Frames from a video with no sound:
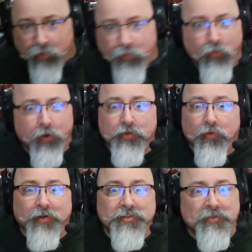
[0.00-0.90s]
Which
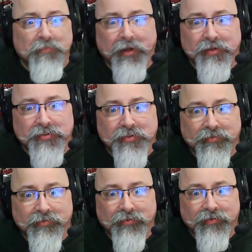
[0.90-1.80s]
one's the best?
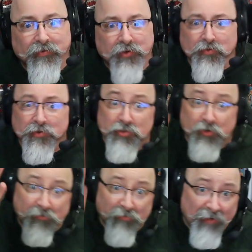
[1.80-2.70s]
Which one's your
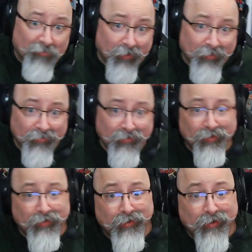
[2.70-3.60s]
favorite?
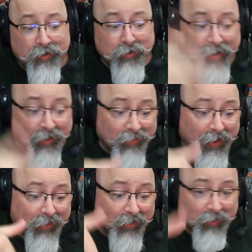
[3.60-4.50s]
You got to
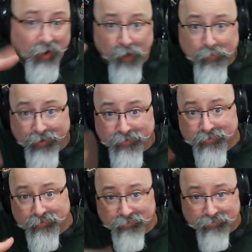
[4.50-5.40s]
like and comment
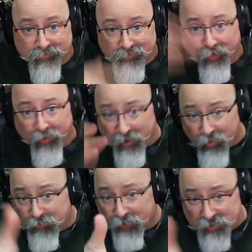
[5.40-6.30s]
and all that other
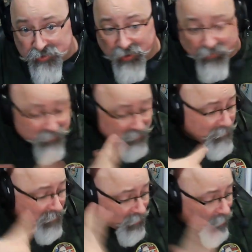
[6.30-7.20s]
fun stuff. So let
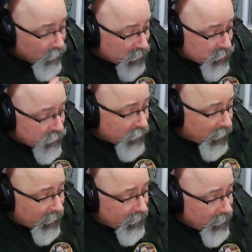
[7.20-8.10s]
me know what you
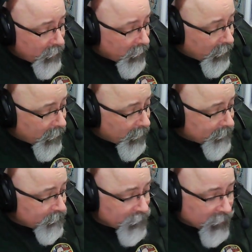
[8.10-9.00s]
thought.
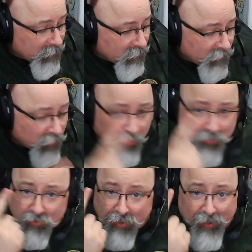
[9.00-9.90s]
Also,
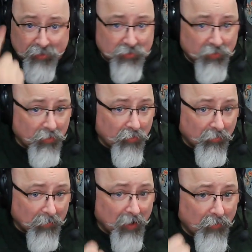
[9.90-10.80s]
guys, I
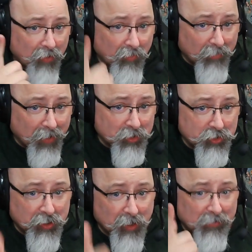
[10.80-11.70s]
want to remind you,
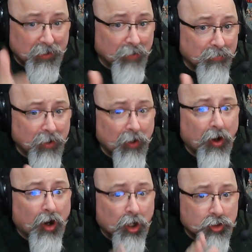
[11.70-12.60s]
coming up
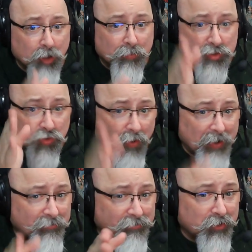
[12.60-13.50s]
October
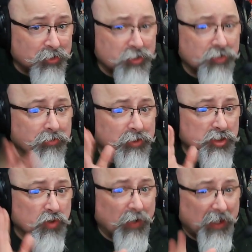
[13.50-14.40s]
21st through the
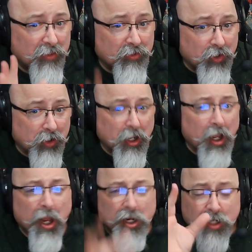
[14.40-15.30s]
23rd,
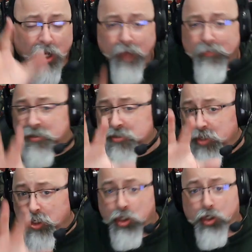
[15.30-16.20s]
Comics
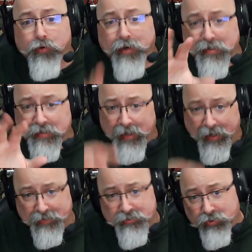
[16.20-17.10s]
Curing
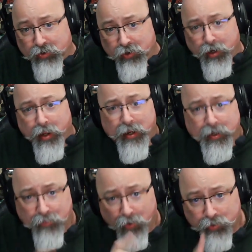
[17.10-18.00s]
Cancer in
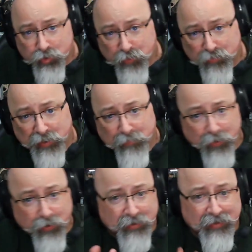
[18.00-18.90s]
partnership with the
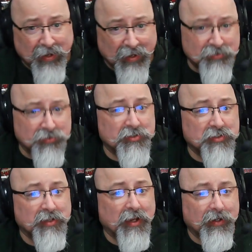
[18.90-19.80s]
American Cancer
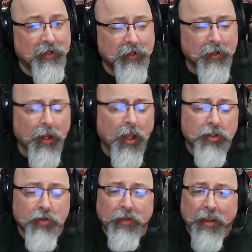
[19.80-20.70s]
Society. You
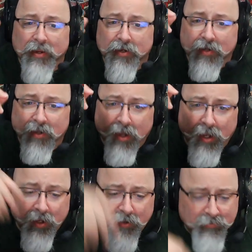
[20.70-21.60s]

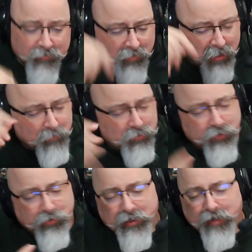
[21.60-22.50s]
can keep
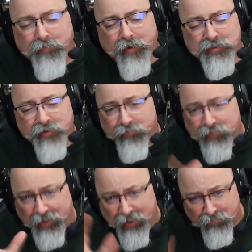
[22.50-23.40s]
tuning in to myself to
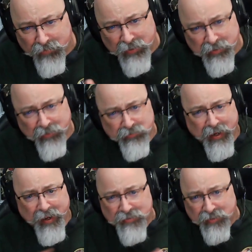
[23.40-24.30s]
get details
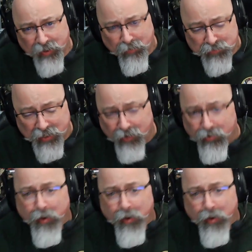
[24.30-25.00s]
as it comes out.